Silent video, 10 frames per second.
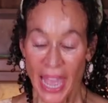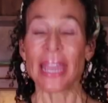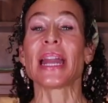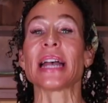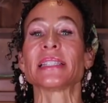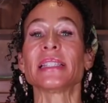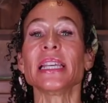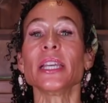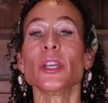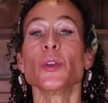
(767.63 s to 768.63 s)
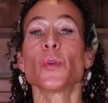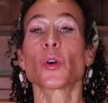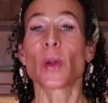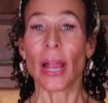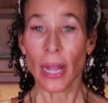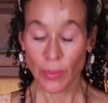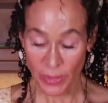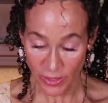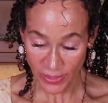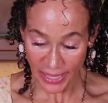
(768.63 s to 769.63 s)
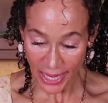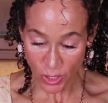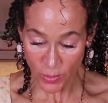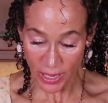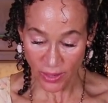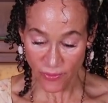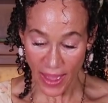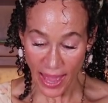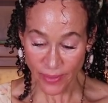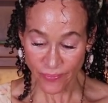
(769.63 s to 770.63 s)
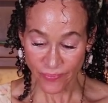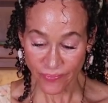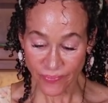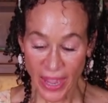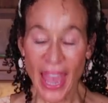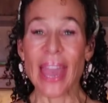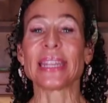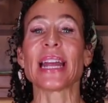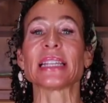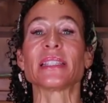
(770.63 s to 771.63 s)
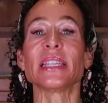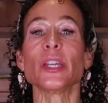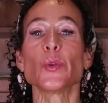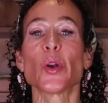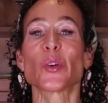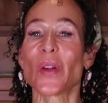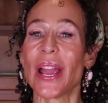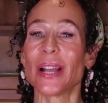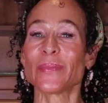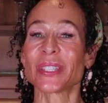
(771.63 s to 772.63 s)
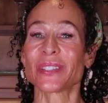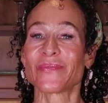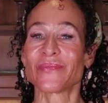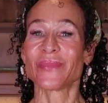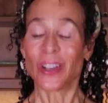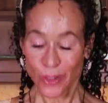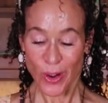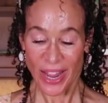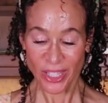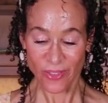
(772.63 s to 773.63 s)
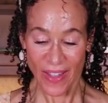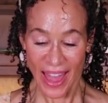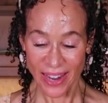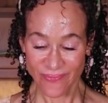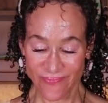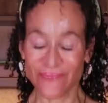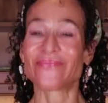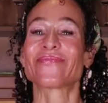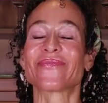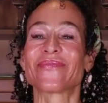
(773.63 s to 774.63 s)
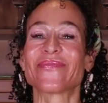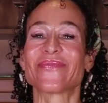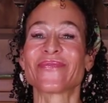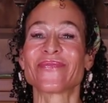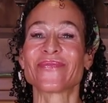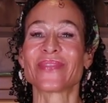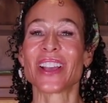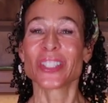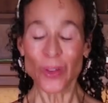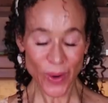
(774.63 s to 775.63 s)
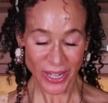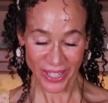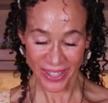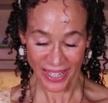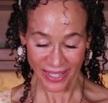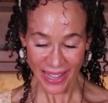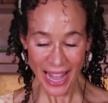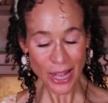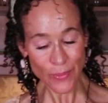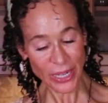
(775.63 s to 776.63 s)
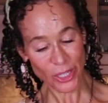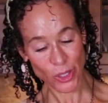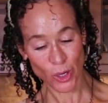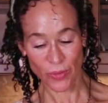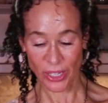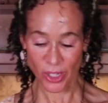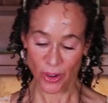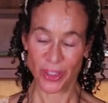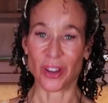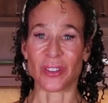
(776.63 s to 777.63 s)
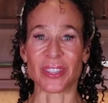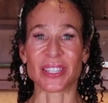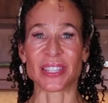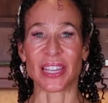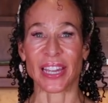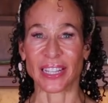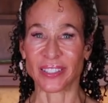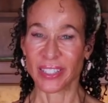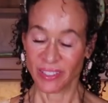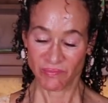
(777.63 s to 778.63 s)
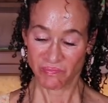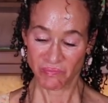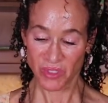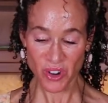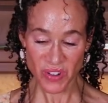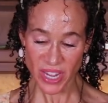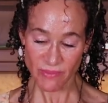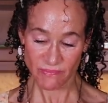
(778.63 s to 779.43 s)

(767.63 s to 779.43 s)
it has zero grams of saturated fat, and it has zero grams of trans fat. So what do you think? How many servings are there in this thing? 30?